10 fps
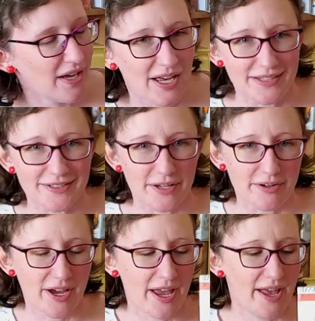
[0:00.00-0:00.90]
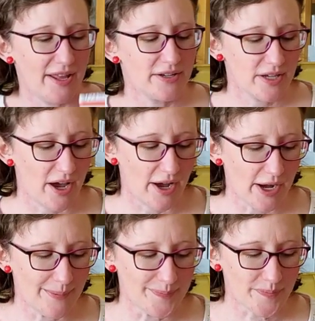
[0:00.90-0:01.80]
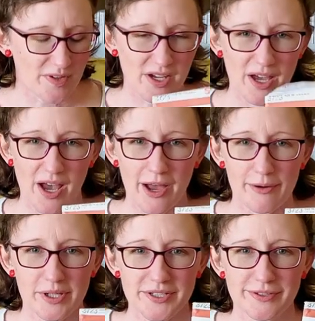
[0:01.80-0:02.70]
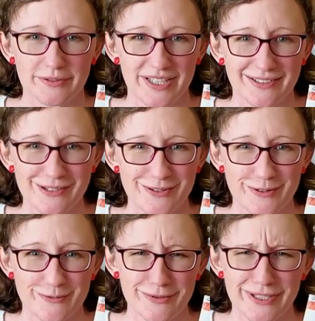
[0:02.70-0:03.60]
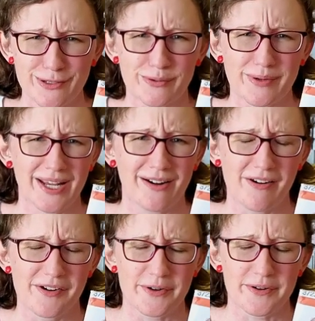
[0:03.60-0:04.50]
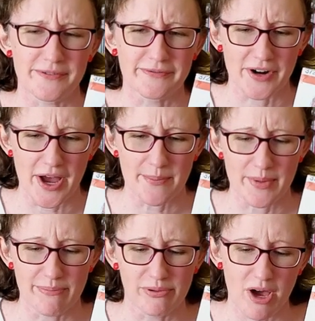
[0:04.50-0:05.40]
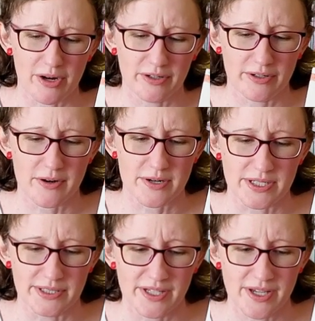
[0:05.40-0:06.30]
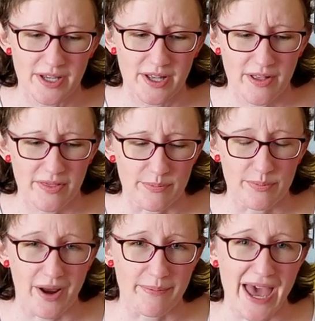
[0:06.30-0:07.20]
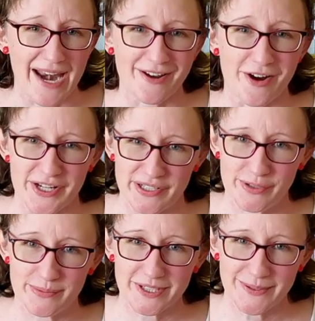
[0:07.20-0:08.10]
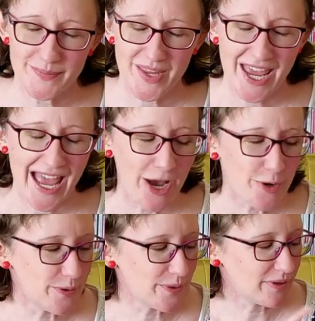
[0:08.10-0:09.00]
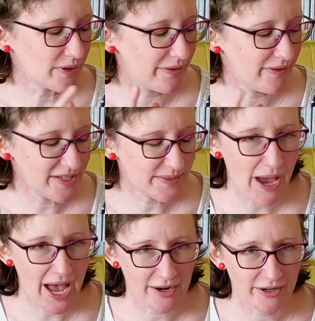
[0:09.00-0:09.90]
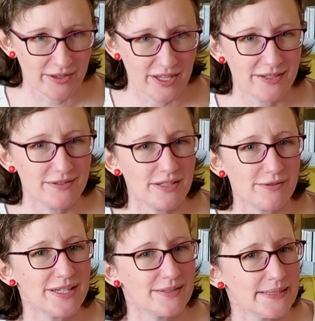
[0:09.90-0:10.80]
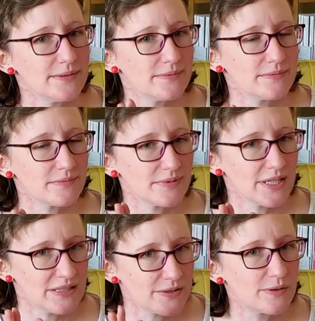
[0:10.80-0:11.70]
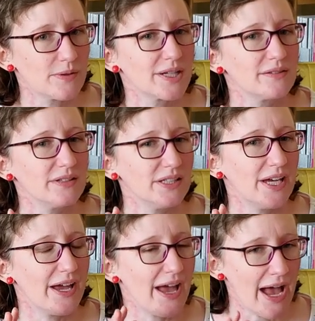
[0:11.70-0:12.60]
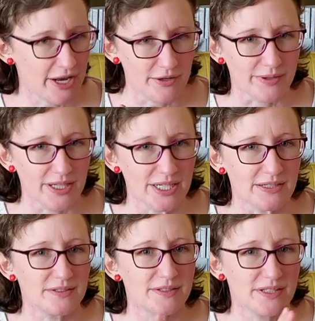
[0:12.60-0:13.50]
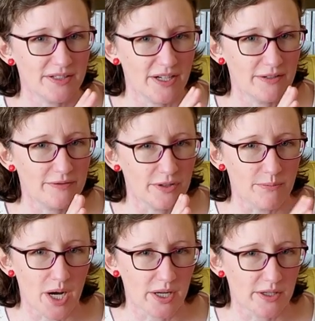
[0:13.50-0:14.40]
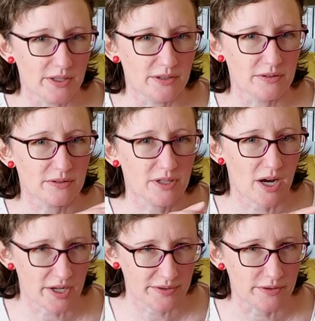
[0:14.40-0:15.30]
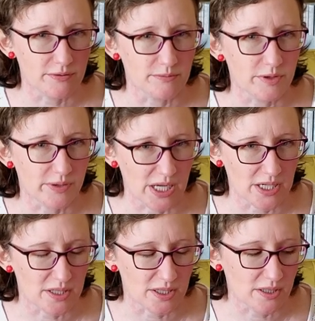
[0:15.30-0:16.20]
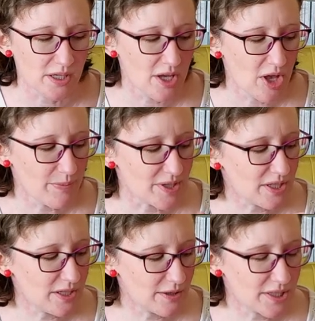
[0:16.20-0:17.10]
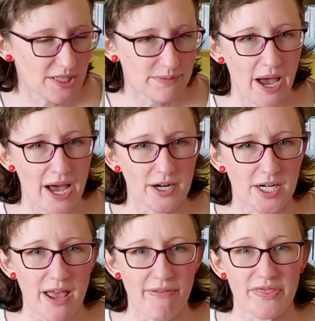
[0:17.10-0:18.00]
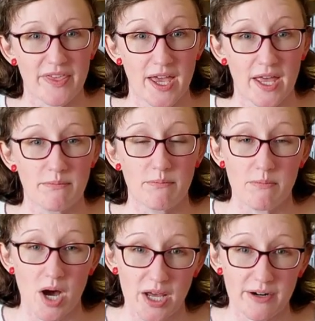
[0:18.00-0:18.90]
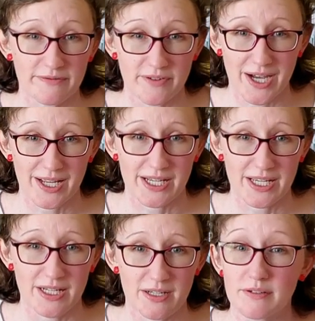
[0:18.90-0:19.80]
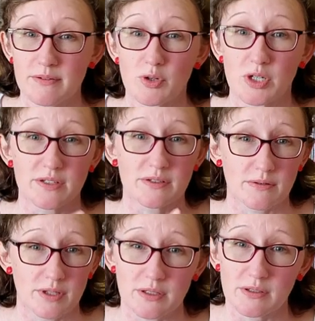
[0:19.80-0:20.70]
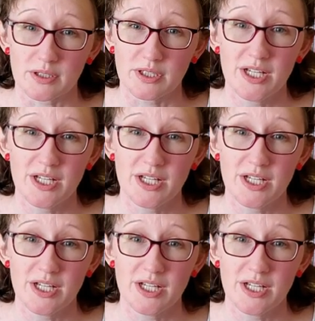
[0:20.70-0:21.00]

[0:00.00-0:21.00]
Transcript: etc. And I will also link to a really great article from a blogger called The Pragmatic Costumer, who took this pattern that, you know, isn't historically accurate. It's designed for a modern costume creation, but she took this pattern and then modified it into more historical